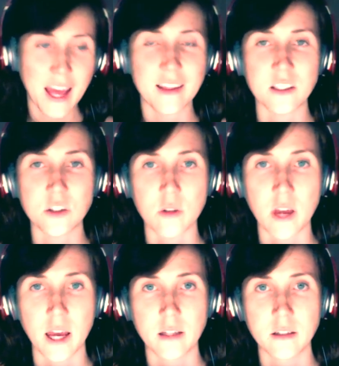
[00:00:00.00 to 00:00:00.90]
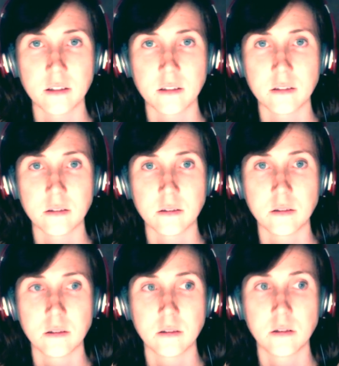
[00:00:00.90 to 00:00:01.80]
they do that.
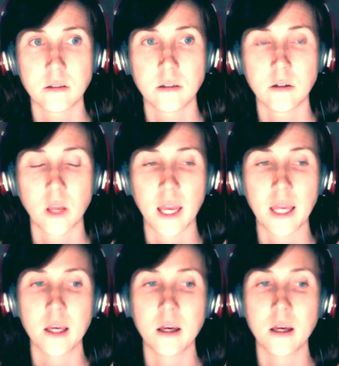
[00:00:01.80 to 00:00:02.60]
Okay.